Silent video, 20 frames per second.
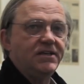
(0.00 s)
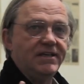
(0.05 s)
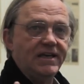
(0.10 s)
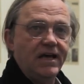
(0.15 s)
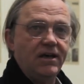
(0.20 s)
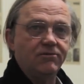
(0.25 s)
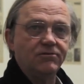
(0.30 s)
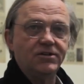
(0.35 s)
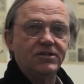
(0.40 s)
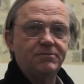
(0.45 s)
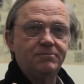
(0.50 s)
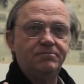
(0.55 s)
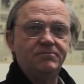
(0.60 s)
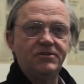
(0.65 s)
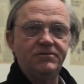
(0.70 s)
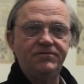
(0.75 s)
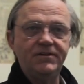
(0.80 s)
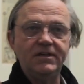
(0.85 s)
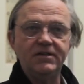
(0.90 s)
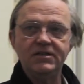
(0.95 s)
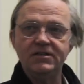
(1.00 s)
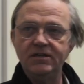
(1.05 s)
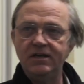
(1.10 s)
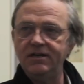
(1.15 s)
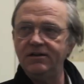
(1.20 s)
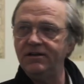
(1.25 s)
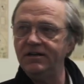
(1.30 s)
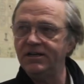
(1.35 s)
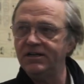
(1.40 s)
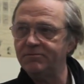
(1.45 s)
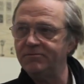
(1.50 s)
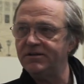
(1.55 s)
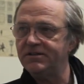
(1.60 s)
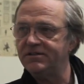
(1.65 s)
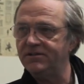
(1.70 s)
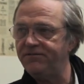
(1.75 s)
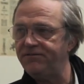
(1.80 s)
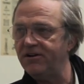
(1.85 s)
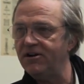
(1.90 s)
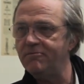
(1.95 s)
galleries uh,
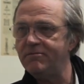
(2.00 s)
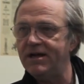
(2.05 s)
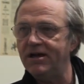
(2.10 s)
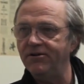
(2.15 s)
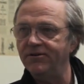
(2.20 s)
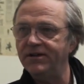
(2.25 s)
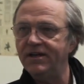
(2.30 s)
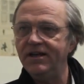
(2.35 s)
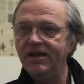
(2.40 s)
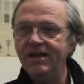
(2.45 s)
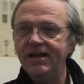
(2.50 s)
expressed a fair amount.